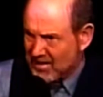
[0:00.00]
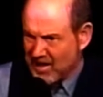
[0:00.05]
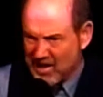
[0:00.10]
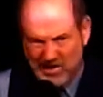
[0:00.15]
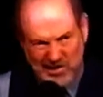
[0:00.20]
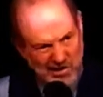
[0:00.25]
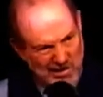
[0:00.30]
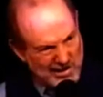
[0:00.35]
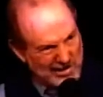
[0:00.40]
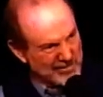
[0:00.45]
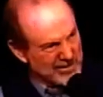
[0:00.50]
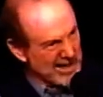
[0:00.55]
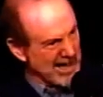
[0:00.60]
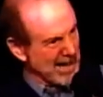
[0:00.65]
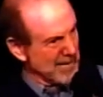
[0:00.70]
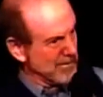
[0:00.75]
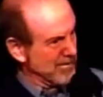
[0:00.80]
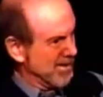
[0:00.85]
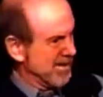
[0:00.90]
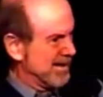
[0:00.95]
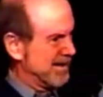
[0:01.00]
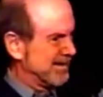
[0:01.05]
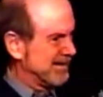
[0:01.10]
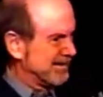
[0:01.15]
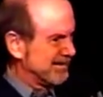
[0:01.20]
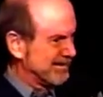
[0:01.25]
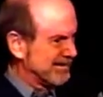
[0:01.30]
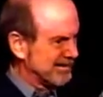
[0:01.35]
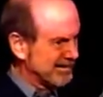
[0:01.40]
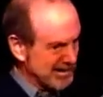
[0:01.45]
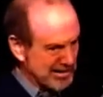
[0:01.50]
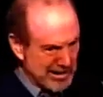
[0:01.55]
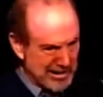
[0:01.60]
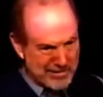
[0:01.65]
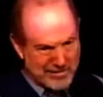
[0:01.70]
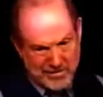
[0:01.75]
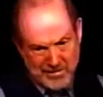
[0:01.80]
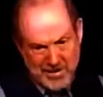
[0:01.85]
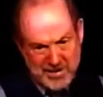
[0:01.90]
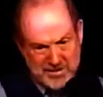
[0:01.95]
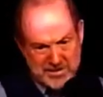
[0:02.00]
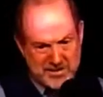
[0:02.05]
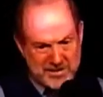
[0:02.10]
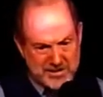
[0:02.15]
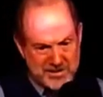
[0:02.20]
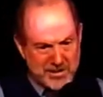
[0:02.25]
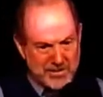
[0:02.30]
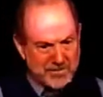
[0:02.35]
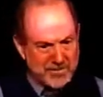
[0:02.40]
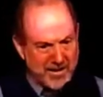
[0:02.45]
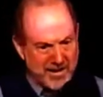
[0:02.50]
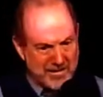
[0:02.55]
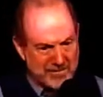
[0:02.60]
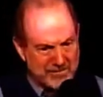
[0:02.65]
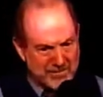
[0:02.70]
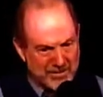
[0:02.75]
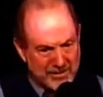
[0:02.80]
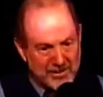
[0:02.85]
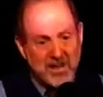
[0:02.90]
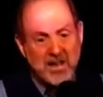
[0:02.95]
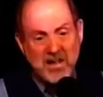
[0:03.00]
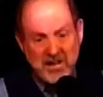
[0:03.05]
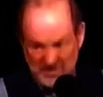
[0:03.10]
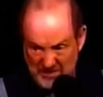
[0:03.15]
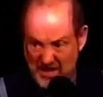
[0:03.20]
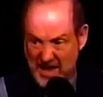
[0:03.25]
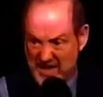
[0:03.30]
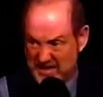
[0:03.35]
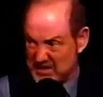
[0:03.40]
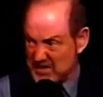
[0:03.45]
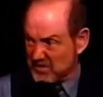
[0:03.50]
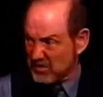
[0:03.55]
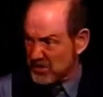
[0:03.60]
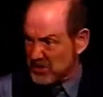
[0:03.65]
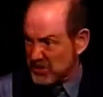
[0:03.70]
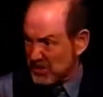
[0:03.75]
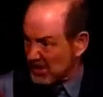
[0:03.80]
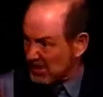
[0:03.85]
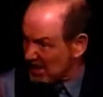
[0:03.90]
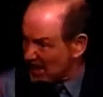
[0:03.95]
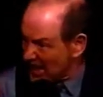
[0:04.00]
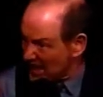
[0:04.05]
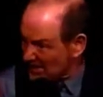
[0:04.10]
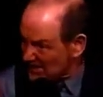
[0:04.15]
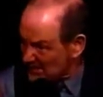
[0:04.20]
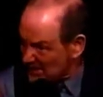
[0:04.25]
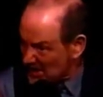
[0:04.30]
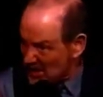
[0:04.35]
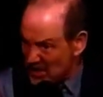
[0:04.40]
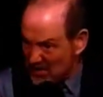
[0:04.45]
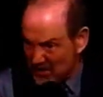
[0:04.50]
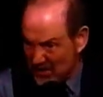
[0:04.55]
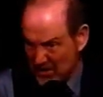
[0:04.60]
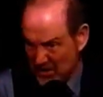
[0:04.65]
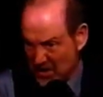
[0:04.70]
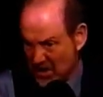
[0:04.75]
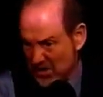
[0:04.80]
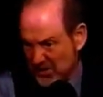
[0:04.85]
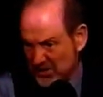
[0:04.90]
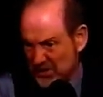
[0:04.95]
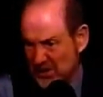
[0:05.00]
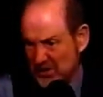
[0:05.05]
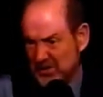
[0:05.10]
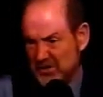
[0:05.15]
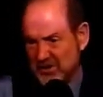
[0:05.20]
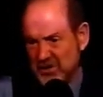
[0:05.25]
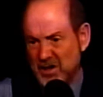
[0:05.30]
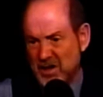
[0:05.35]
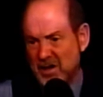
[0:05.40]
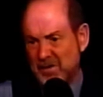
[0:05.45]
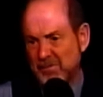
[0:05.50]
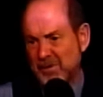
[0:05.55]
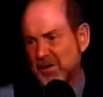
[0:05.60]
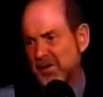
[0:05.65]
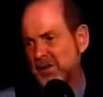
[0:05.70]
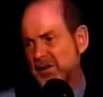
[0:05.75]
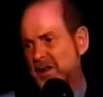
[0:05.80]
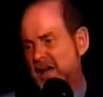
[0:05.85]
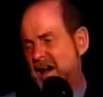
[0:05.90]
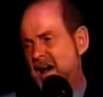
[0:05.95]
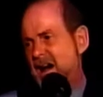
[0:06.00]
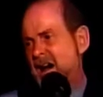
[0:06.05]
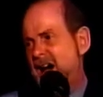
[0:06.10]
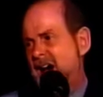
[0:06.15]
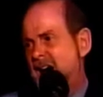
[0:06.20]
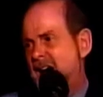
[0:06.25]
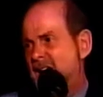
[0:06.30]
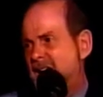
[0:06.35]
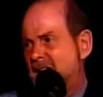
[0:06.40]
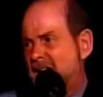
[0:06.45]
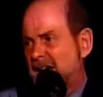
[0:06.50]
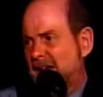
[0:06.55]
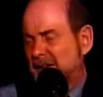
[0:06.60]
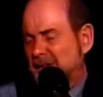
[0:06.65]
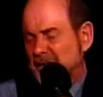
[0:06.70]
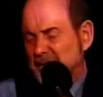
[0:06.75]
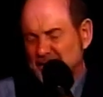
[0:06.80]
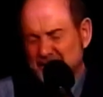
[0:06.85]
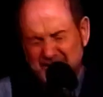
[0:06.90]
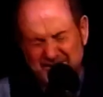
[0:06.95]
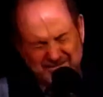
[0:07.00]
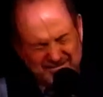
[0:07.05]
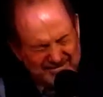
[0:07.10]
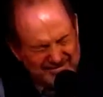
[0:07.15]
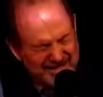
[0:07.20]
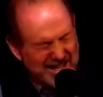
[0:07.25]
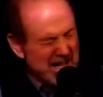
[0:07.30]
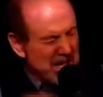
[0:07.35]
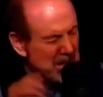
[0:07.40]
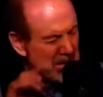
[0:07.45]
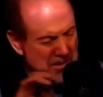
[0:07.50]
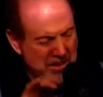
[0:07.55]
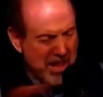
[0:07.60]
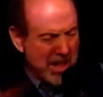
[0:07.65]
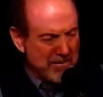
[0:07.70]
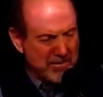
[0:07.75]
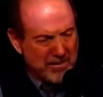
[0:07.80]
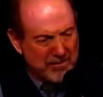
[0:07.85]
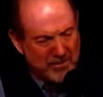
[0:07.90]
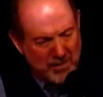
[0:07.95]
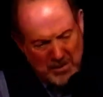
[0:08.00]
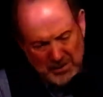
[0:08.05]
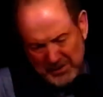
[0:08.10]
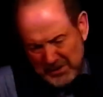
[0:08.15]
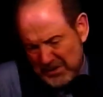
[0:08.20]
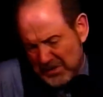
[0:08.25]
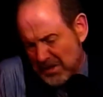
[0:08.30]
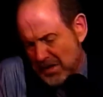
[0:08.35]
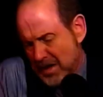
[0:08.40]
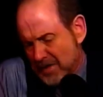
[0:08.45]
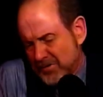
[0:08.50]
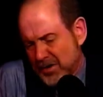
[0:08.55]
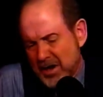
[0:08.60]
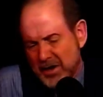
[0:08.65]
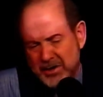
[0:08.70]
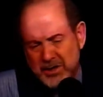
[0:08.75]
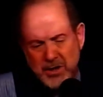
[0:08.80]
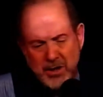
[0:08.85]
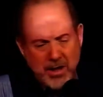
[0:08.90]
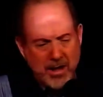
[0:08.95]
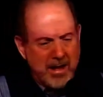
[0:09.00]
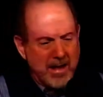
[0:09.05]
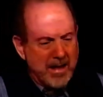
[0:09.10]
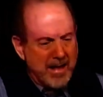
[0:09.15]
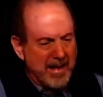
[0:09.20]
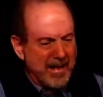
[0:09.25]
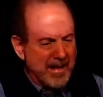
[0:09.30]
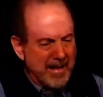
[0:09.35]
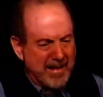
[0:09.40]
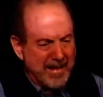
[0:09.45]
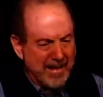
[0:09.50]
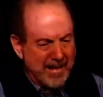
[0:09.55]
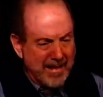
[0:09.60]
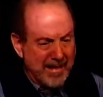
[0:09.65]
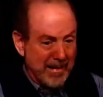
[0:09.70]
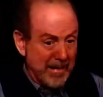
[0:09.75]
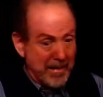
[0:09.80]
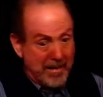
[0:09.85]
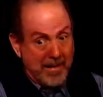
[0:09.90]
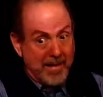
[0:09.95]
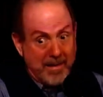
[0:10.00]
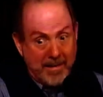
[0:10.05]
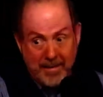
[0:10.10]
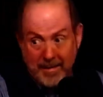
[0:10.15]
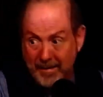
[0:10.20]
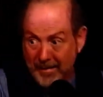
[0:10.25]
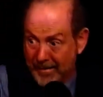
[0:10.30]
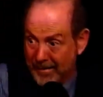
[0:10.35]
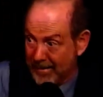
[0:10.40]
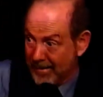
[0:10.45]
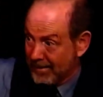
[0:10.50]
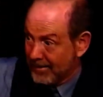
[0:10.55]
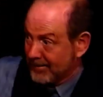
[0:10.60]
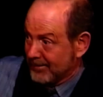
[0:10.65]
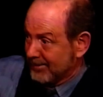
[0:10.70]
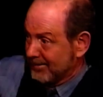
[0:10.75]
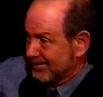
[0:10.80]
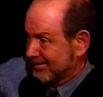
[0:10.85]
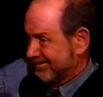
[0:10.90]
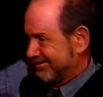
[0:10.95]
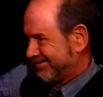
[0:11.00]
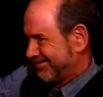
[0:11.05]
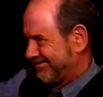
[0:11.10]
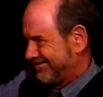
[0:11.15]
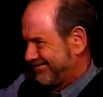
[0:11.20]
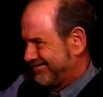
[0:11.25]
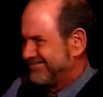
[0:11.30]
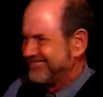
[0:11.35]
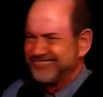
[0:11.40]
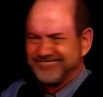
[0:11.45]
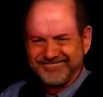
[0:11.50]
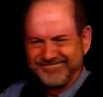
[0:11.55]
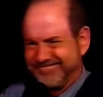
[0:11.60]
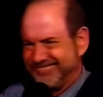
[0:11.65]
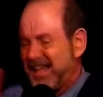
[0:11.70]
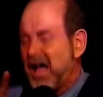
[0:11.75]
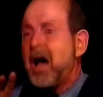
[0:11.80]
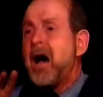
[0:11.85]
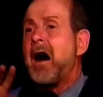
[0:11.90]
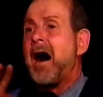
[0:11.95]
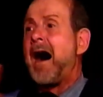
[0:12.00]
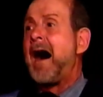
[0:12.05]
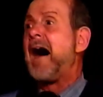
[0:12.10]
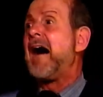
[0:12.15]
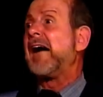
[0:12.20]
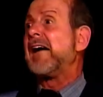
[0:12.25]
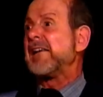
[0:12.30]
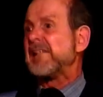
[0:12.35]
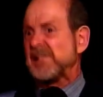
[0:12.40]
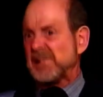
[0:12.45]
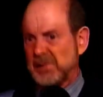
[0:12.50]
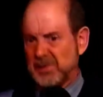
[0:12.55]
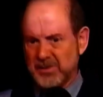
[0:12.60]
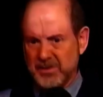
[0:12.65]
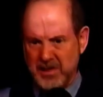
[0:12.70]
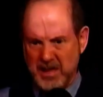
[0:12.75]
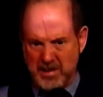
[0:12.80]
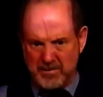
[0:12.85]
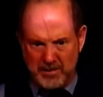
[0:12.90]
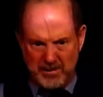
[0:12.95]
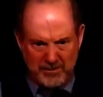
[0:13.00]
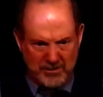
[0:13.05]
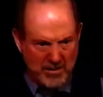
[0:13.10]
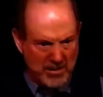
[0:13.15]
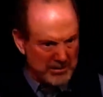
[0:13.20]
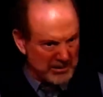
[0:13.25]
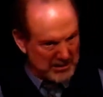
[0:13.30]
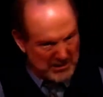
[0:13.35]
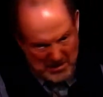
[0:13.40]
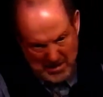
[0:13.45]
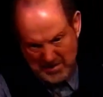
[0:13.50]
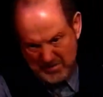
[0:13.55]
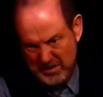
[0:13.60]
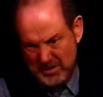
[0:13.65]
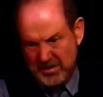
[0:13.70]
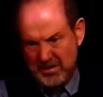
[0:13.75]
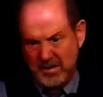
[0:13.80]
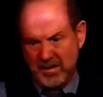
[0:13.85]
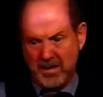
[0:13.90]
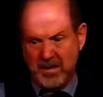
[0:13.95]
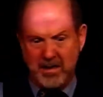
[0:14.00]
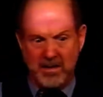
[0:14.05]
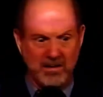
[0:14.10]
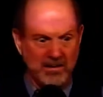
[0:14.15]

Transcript: A girl that I pinned to burst your bubble. That's what you get for all your trouble. I never fall in love again. I'll never fall in love again.